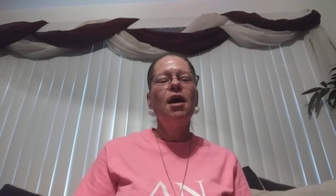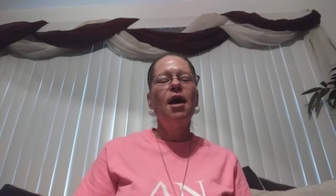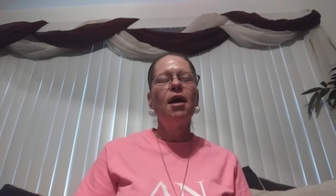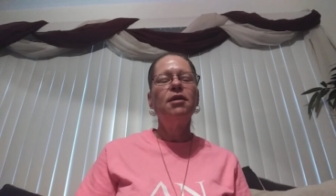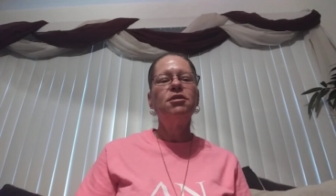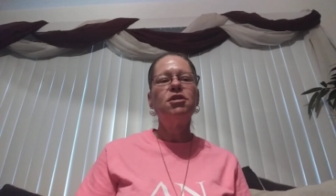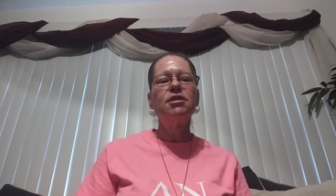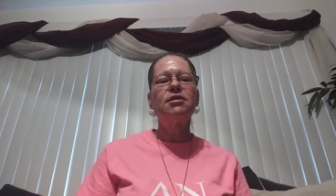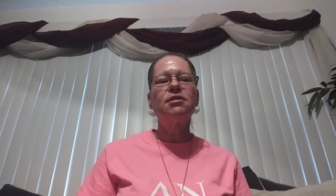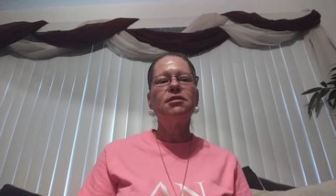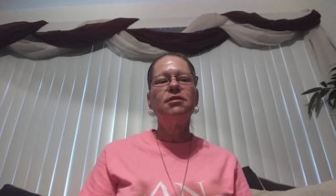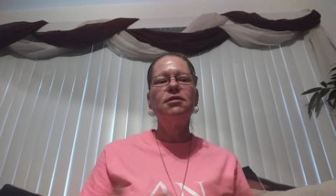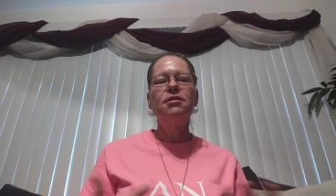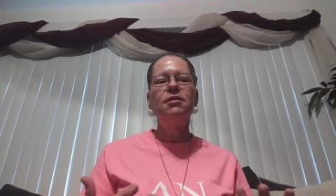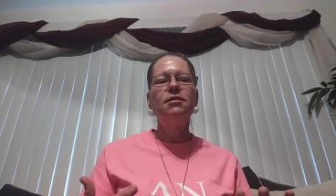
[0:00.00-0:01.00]
and just,
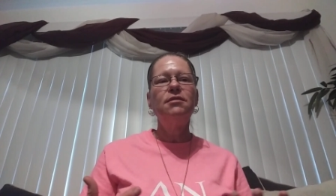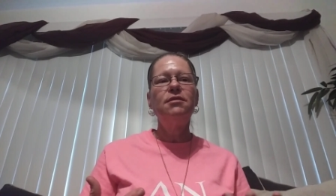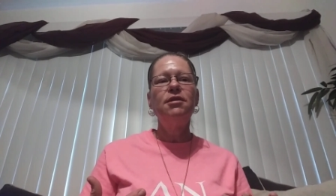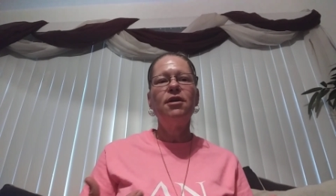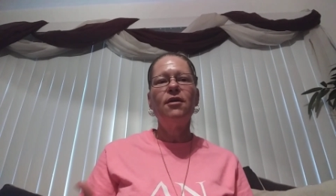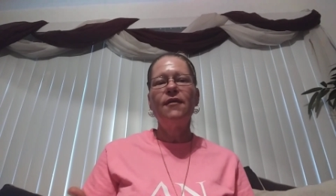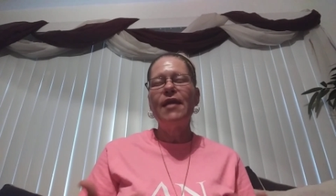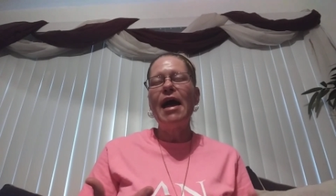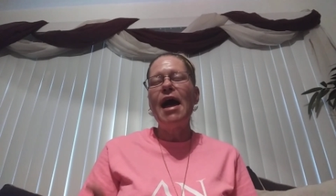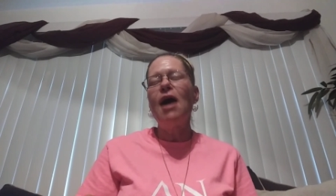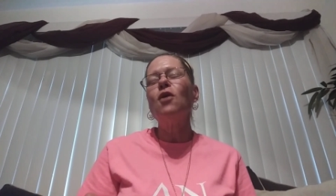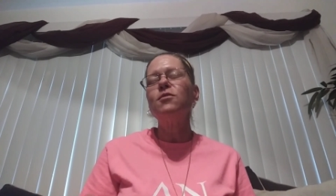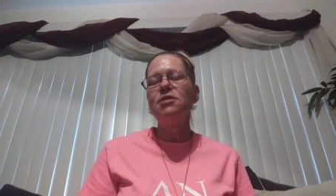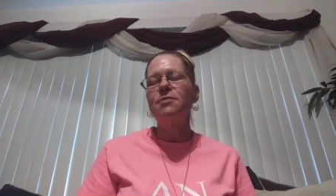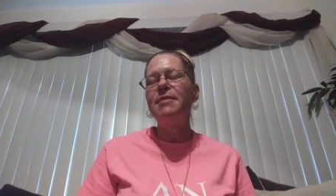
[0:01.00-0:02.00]
you know, that
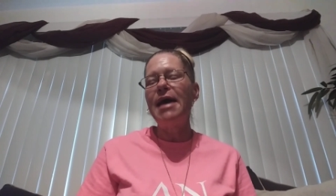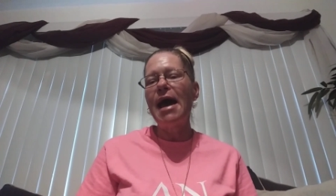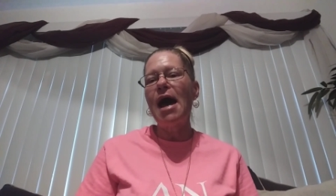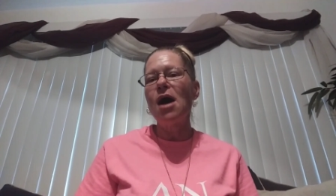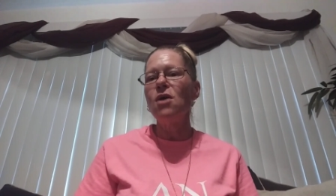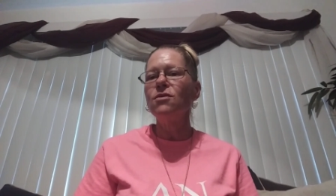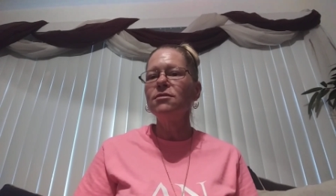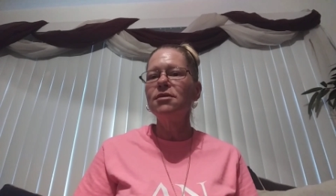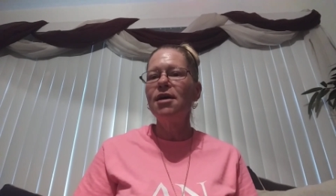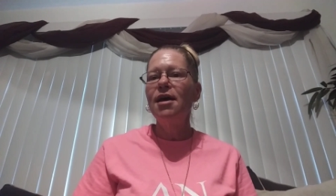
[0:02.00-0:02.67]
helps me out.